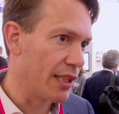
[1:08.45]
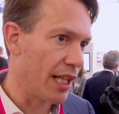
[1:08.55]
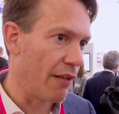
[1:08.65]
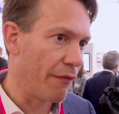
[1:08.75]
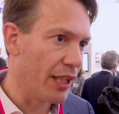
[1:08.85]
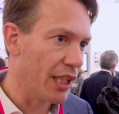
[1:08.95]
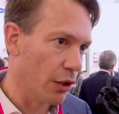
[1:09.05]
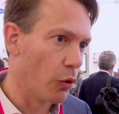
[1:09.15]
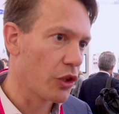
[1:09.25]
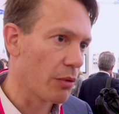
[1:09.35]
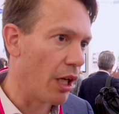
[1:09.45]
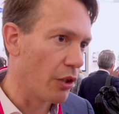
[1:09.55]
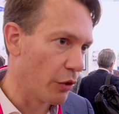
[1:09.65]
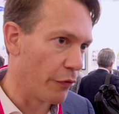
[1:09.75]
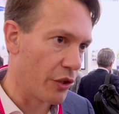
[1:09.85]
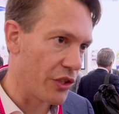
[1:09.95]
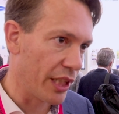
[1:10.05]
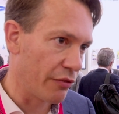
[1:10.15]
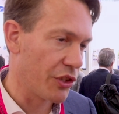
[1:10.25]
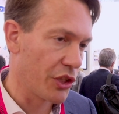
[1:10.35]
that I think the long-term outlook for the
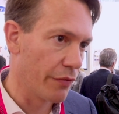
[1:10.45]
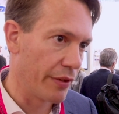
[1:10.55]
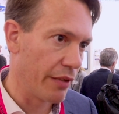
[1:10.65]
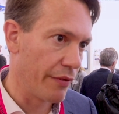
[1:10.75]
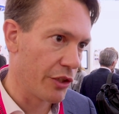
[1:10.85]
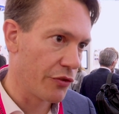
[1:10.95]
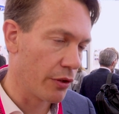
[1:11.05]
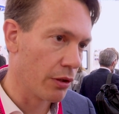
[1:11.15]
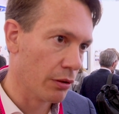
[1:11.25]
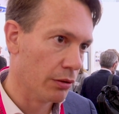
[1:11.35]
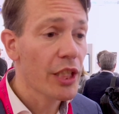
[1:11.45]
sector is still very, very strong.